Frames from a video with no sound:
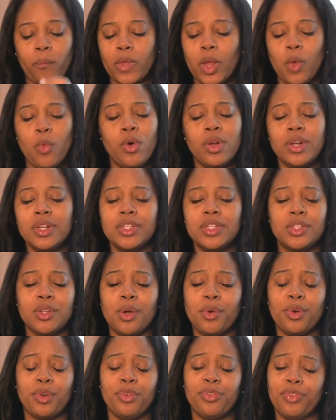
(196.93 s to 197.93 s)
Water is
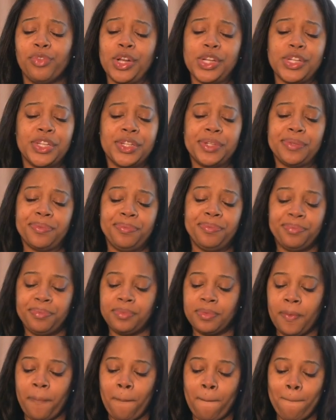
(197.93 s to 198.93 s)
so refreshing.
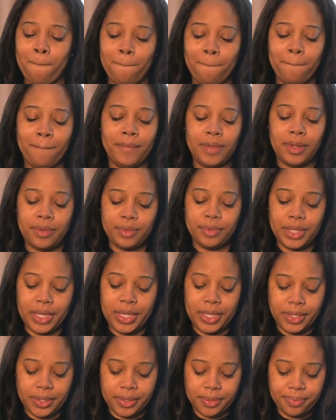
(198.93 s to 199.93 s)

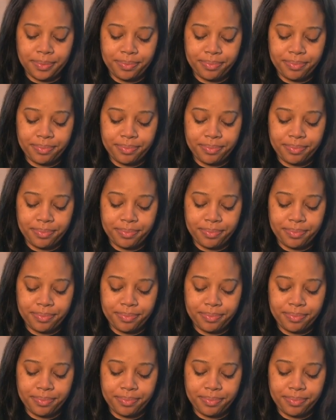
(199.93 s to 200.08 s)
Like,